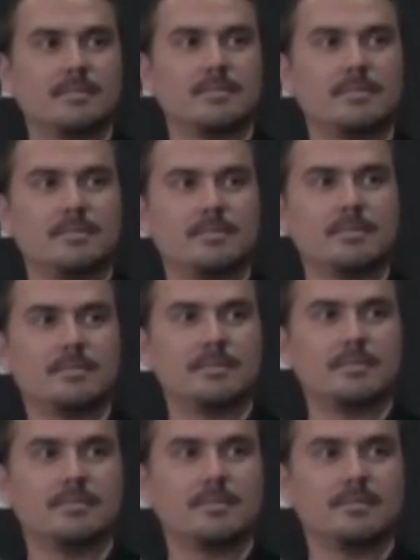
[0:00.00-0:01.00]

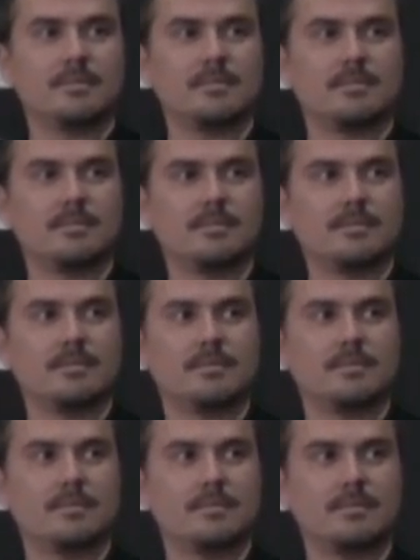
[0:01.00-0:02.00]

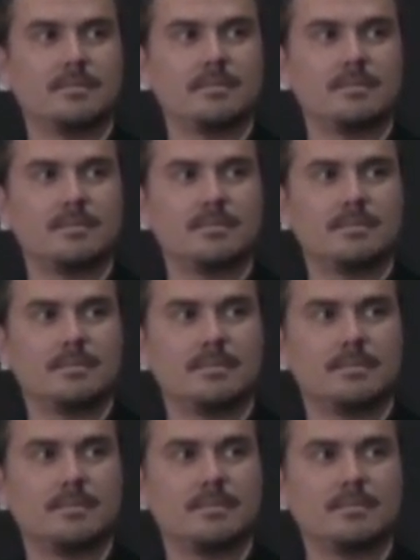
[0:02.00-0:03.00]

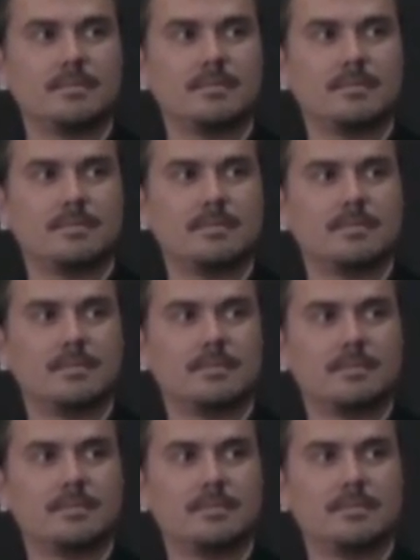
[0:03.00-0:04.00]

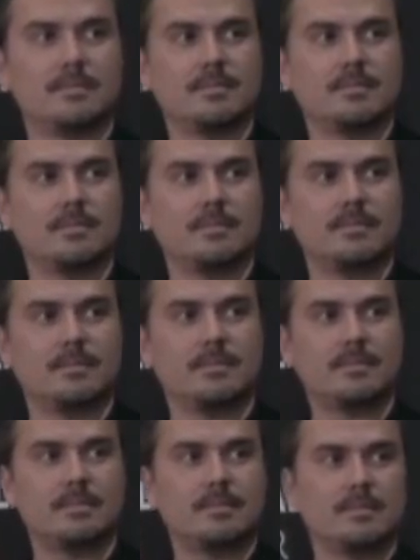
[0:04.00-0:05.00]

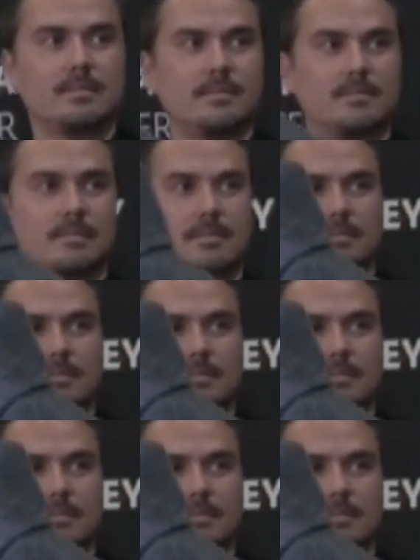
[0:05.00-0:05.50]
No words are spoken by the person on screen.